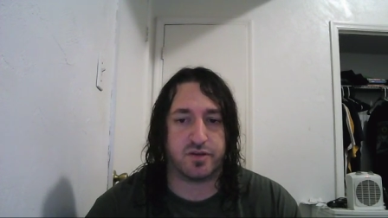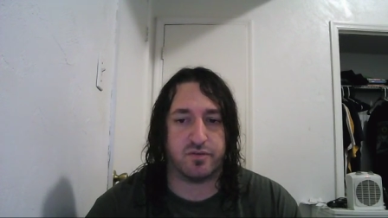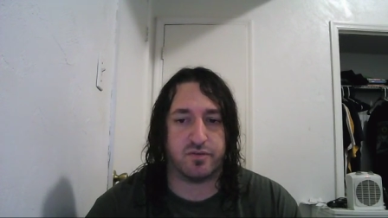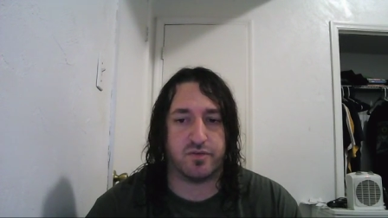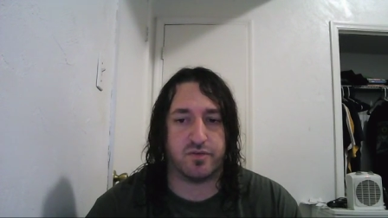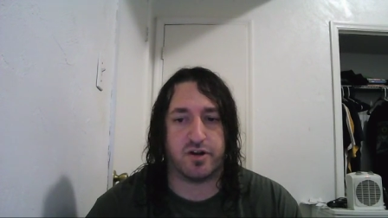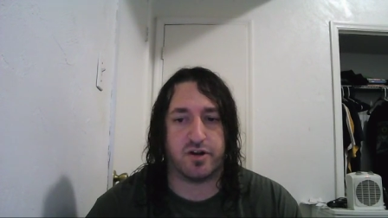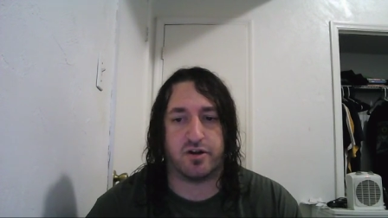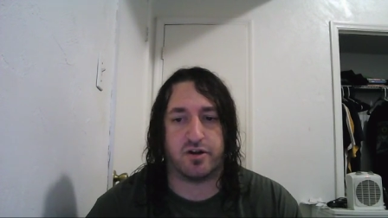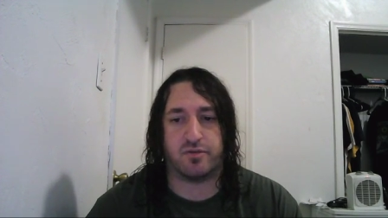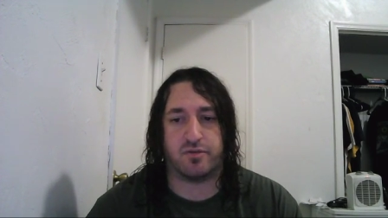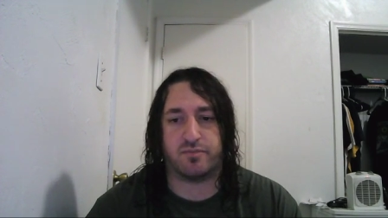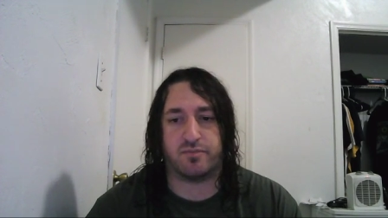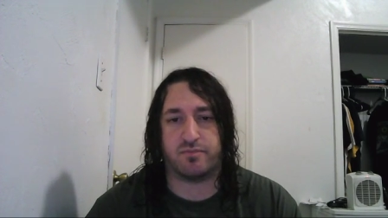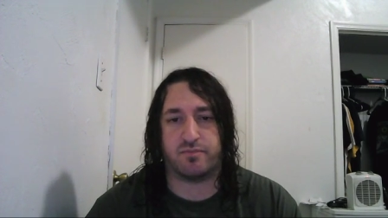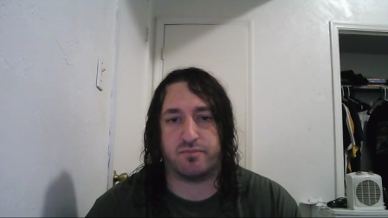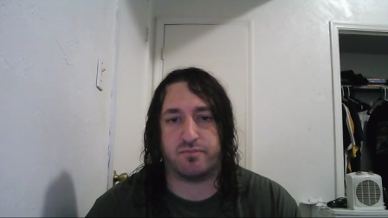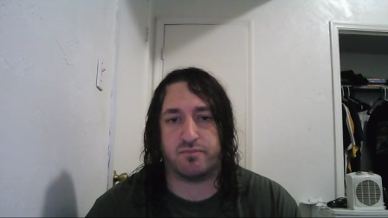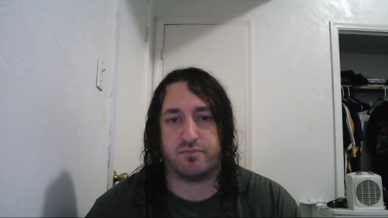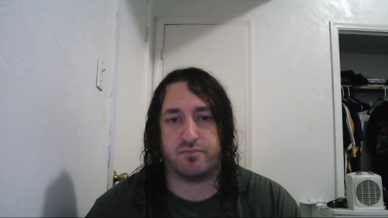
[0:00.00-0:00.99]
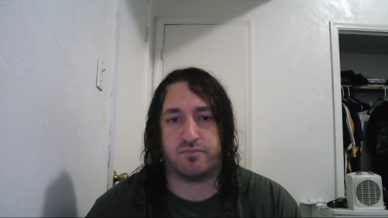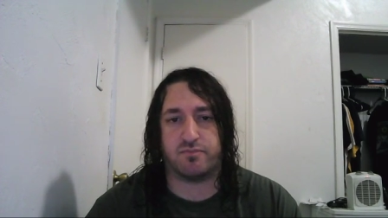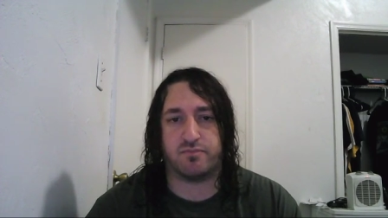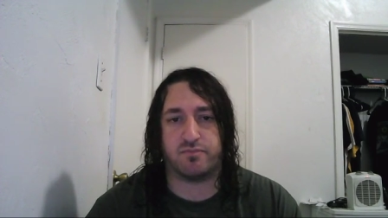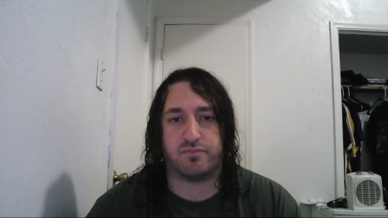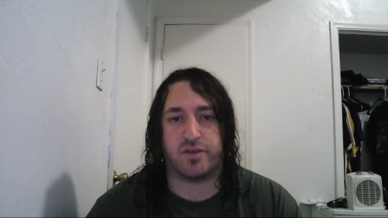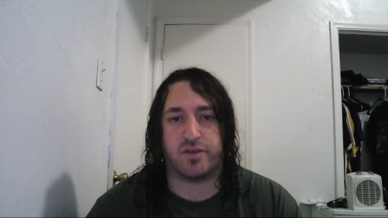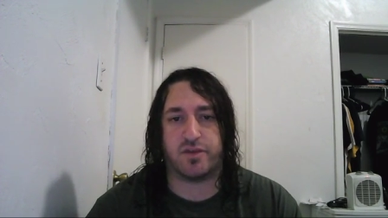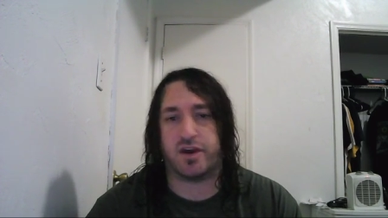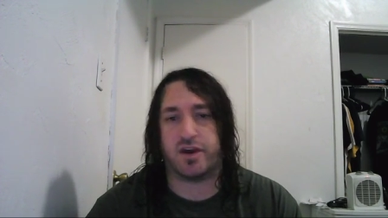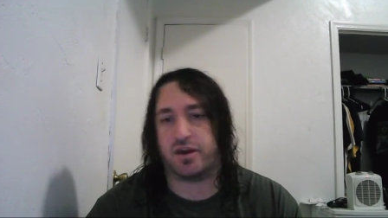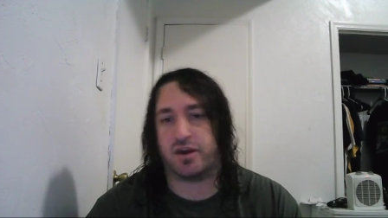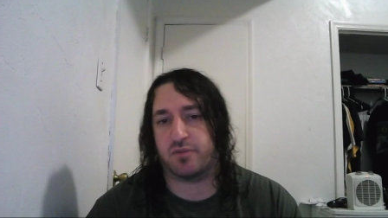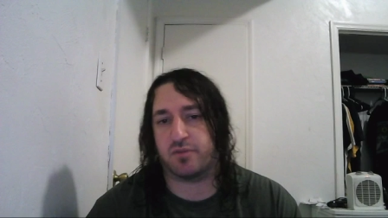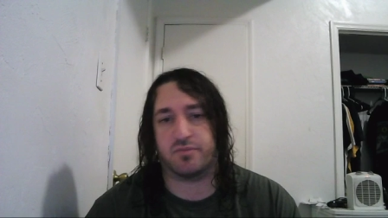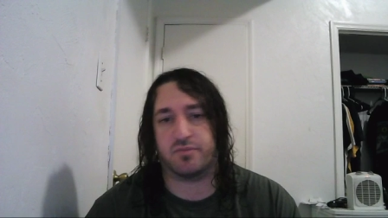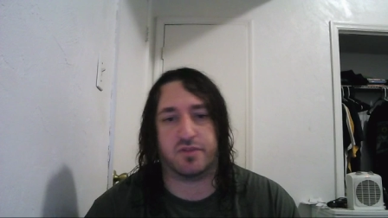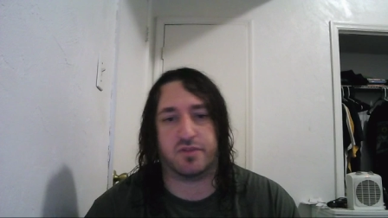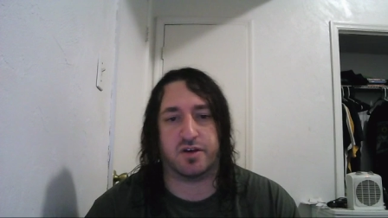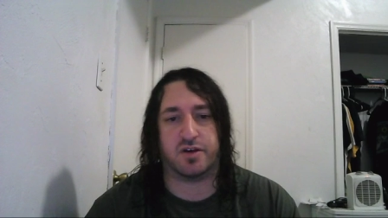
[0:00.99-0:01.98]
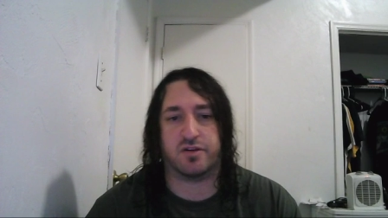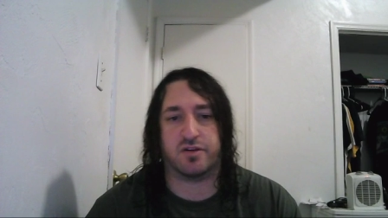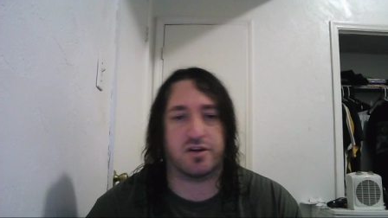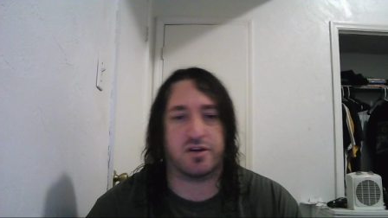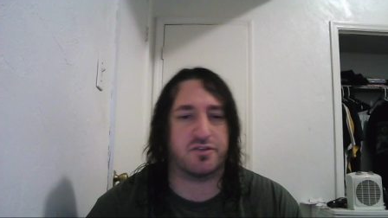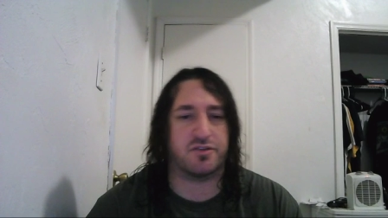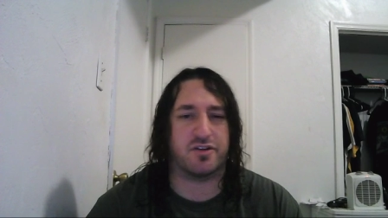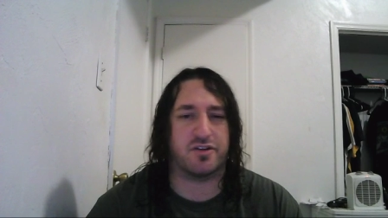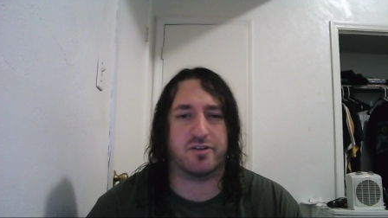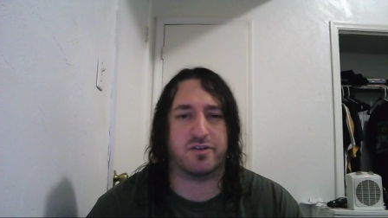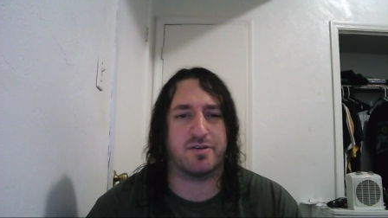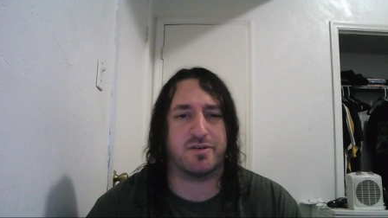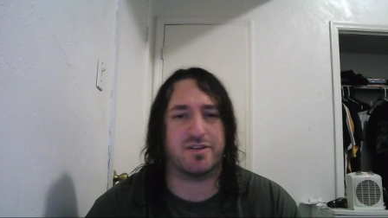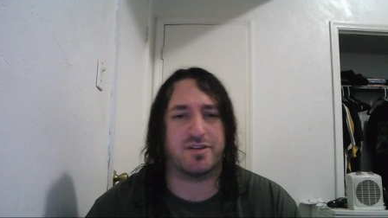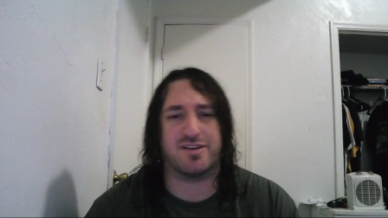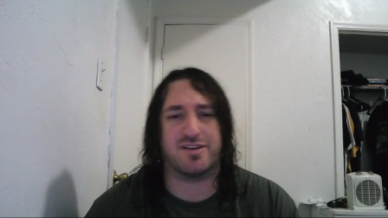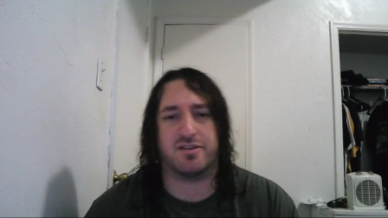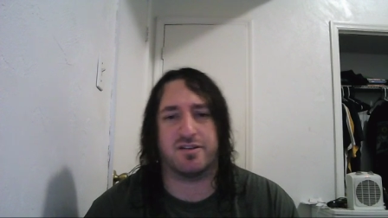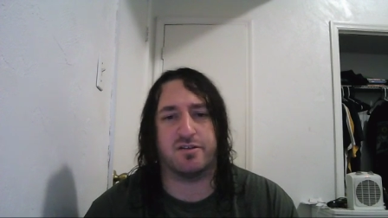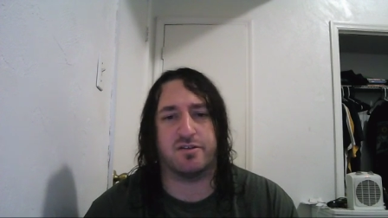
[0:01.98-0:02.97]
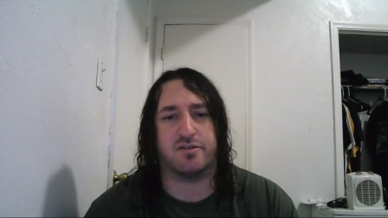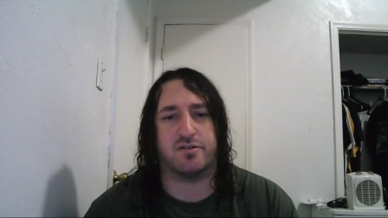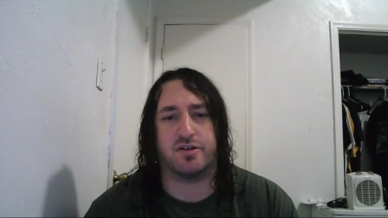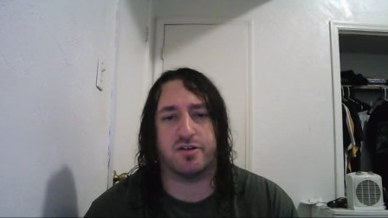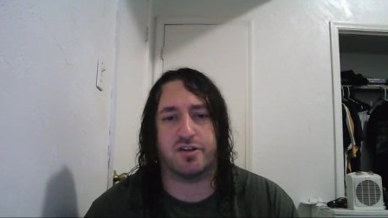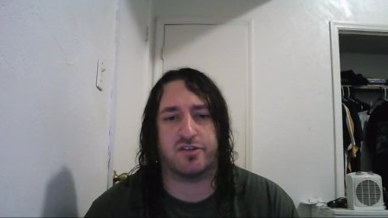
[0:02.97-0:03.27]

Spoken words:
Where and I'll talk about that later on.